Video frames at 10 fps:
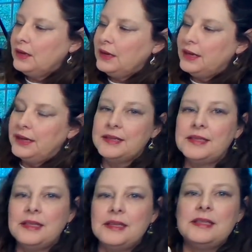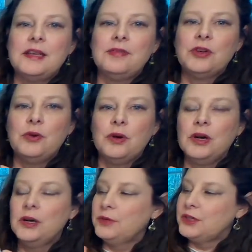and a C7
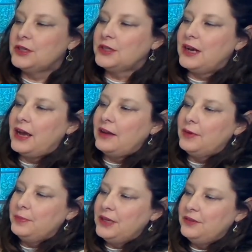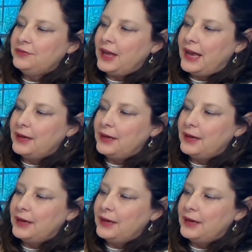chord, which is going to have a B flat,